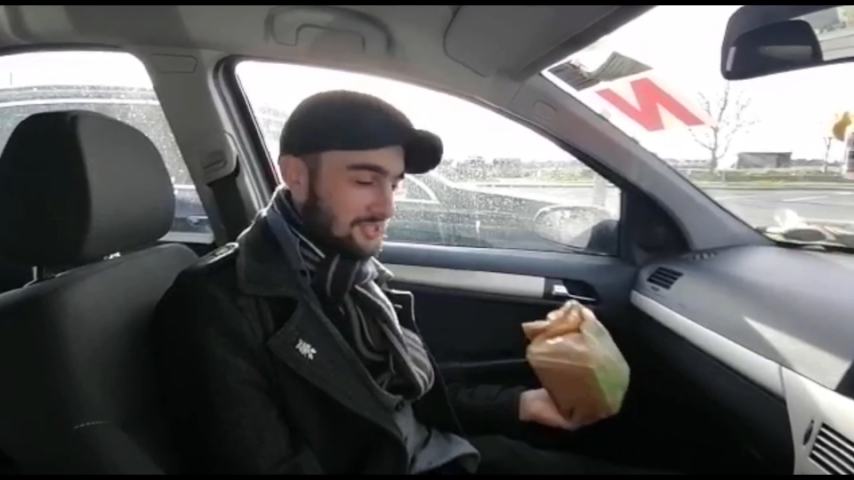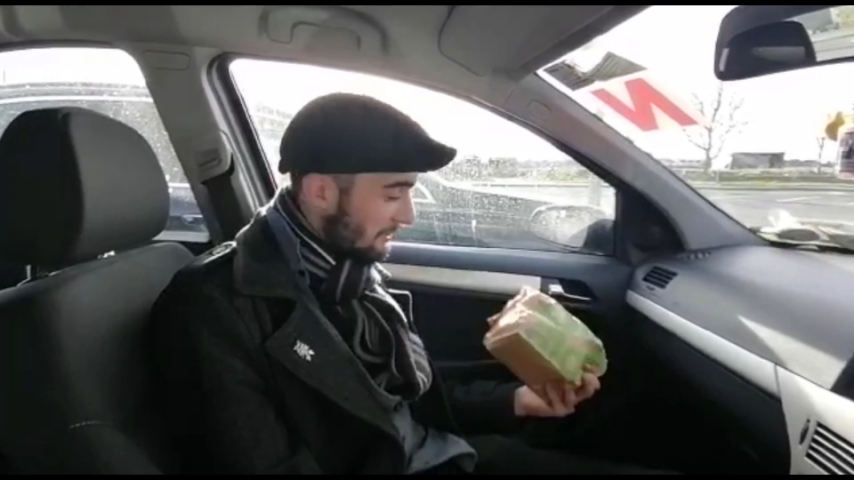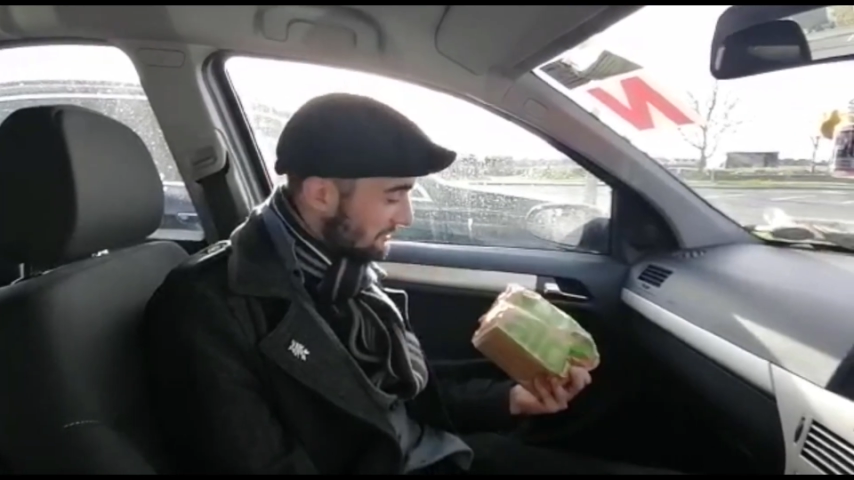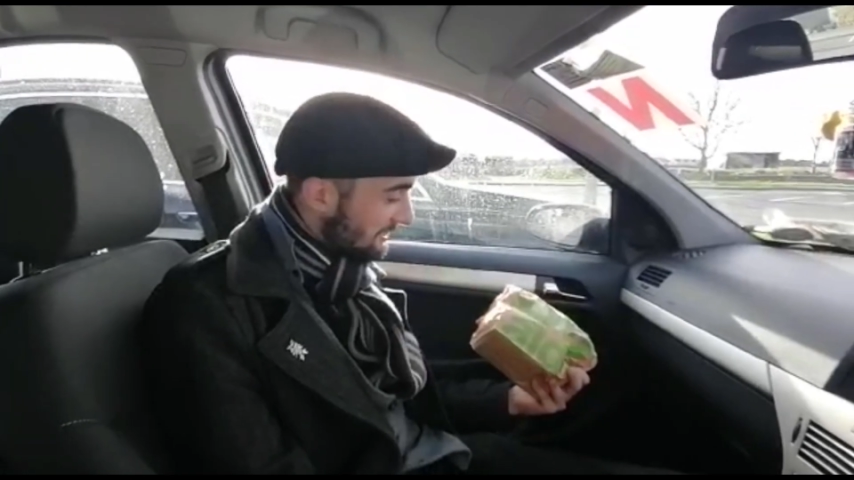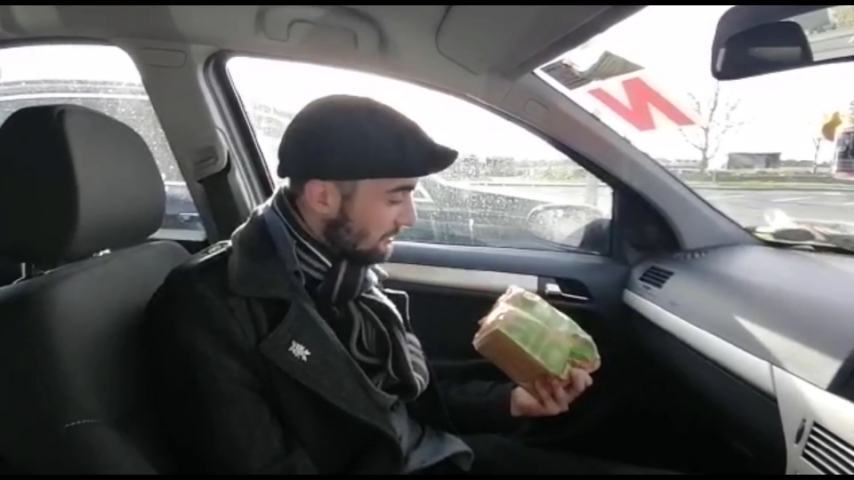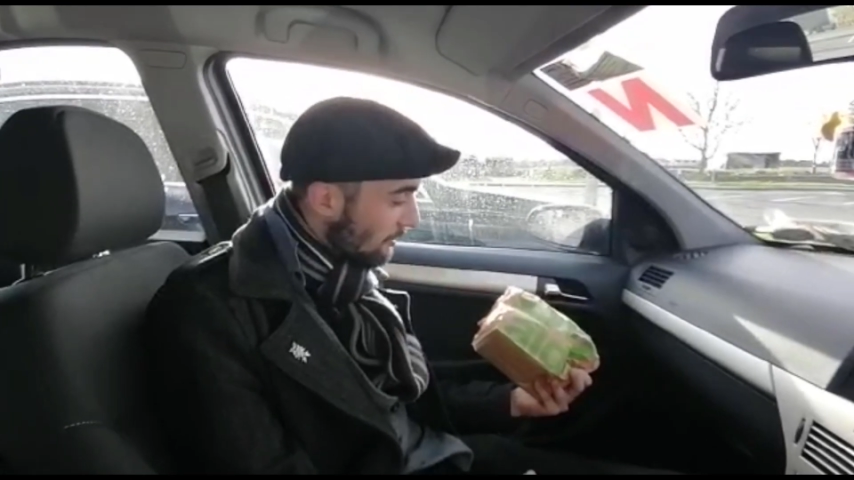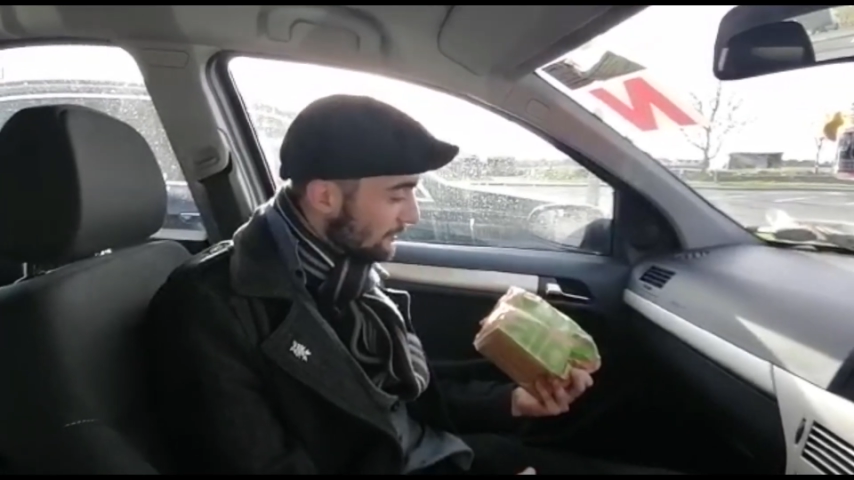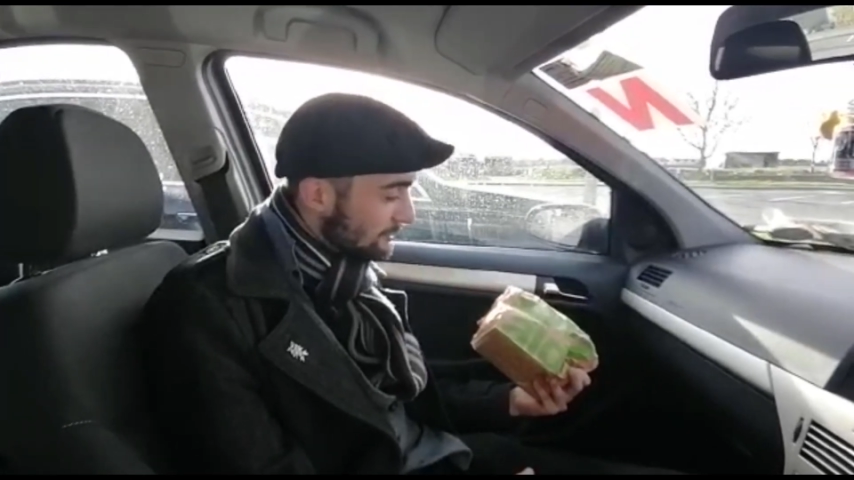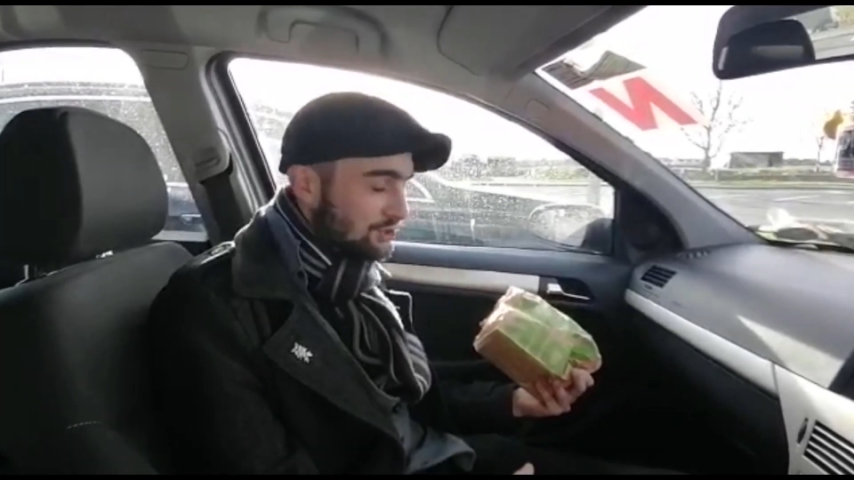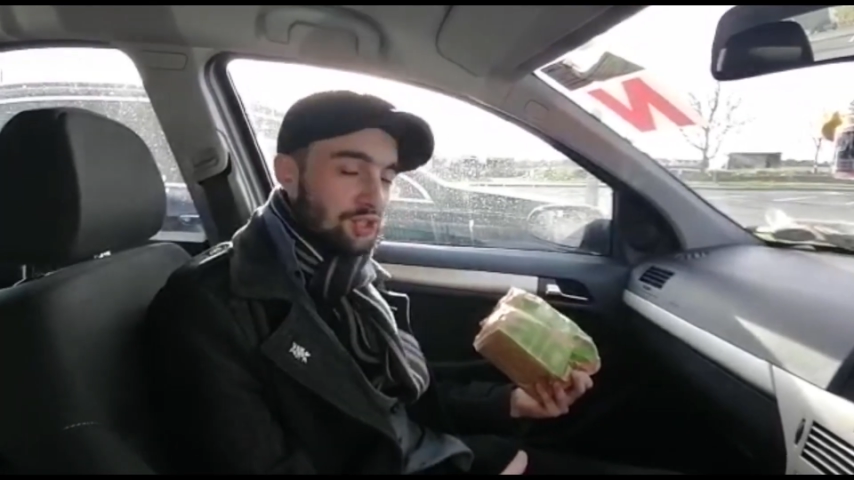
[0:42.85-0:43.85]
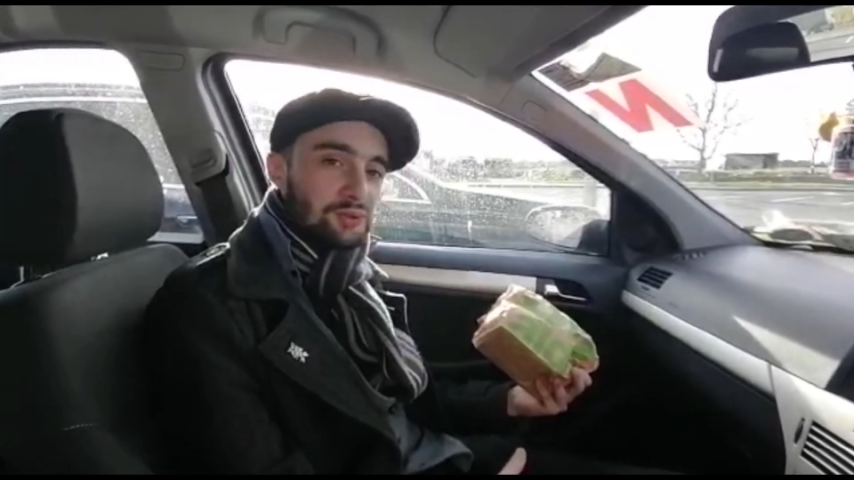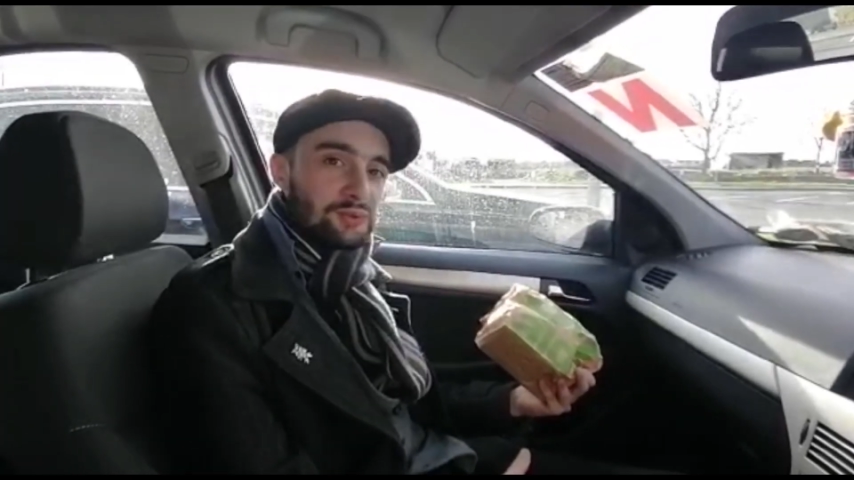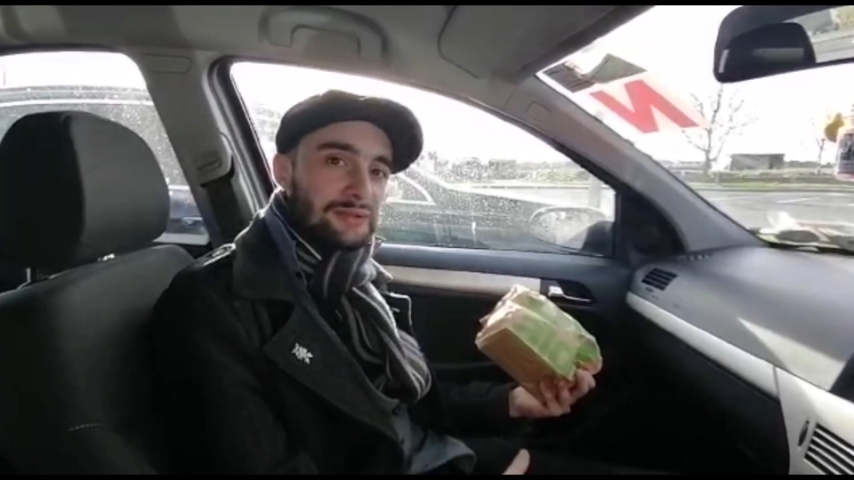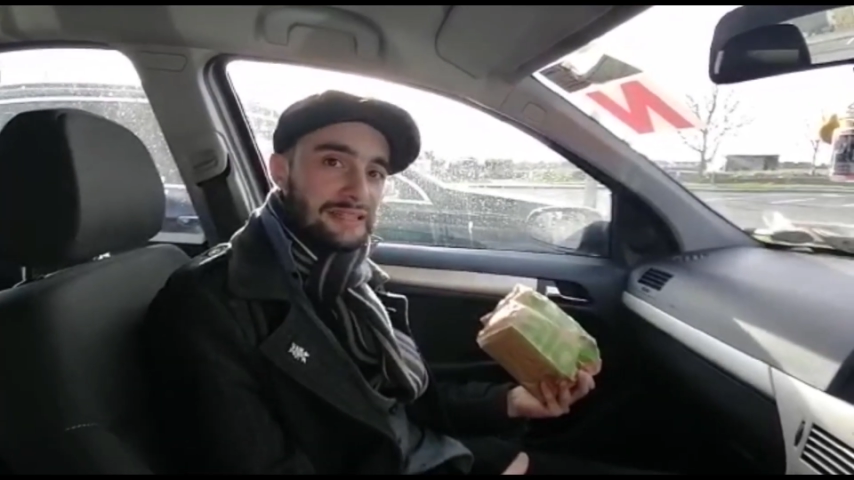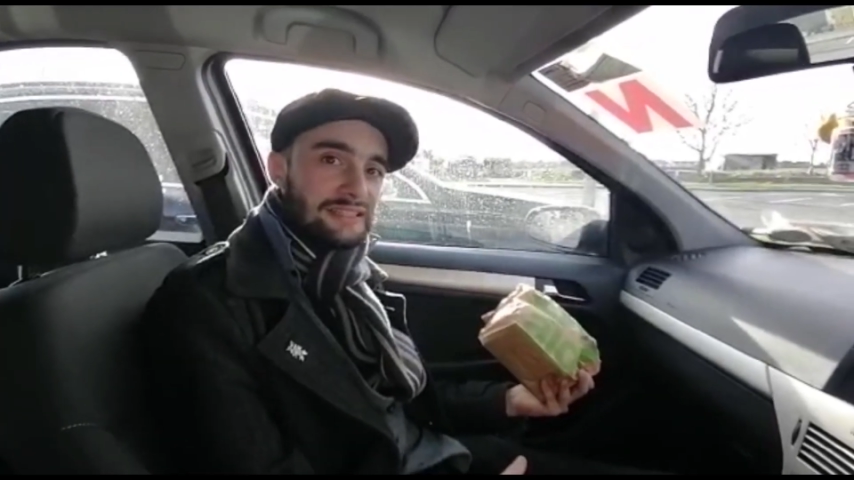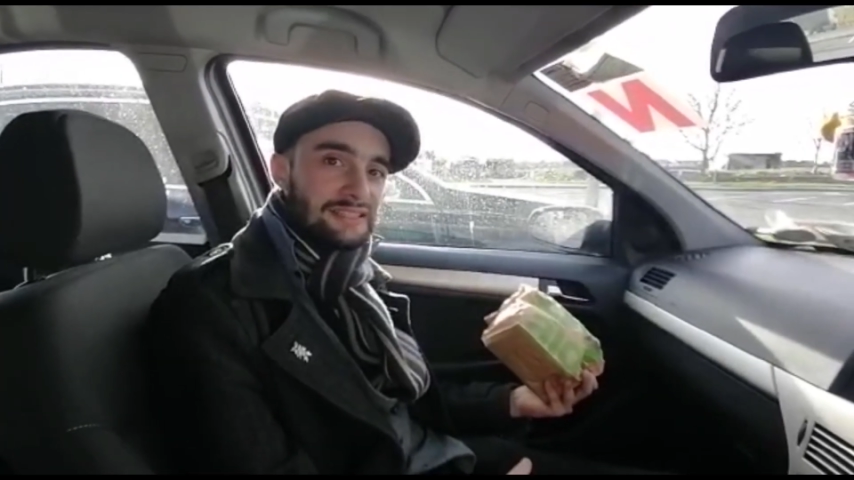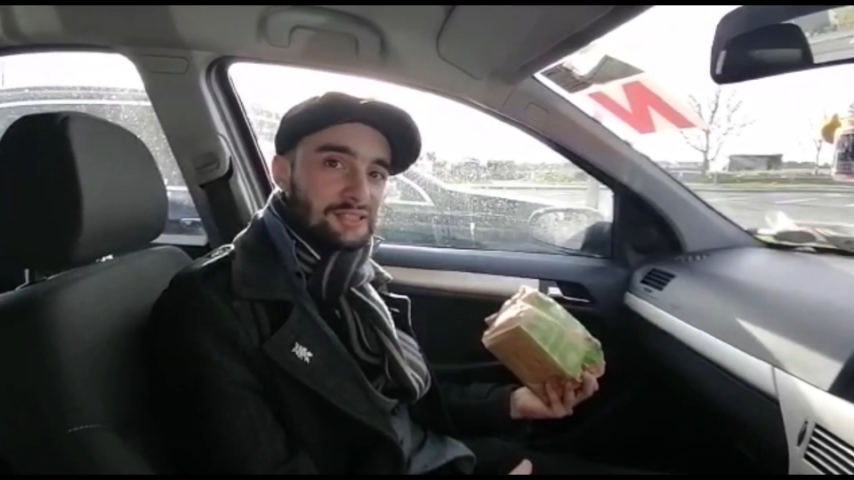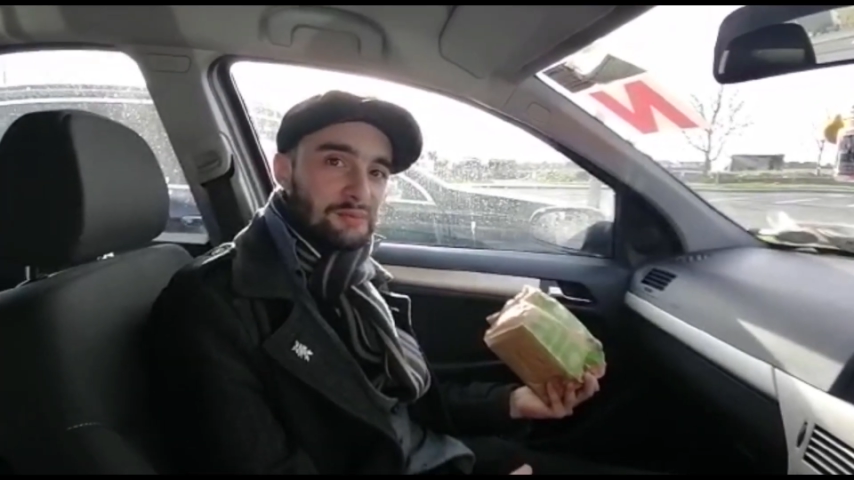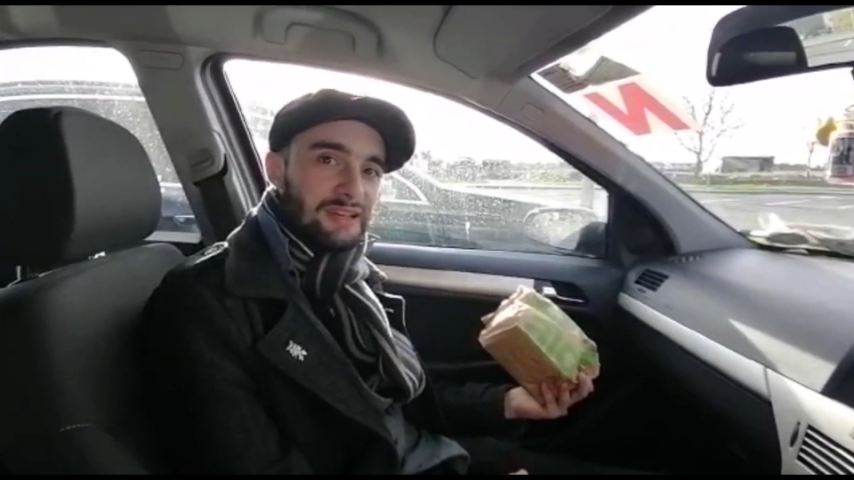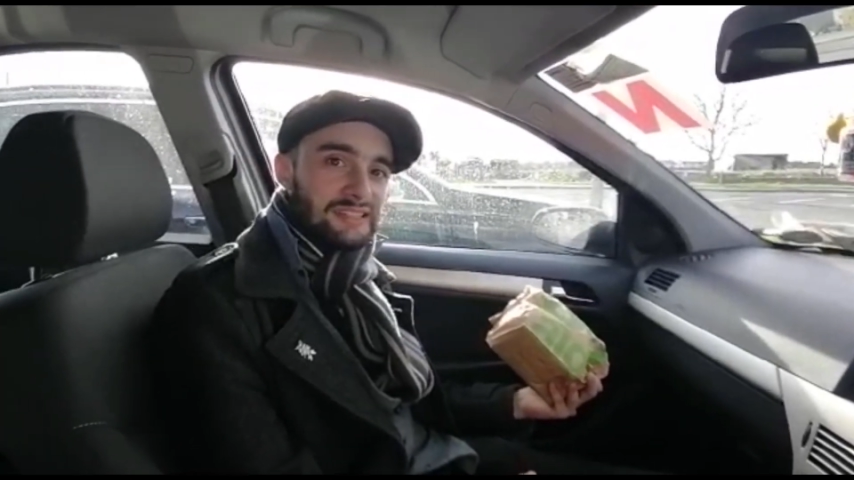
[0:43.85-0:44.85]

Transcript: It smells like old shoe to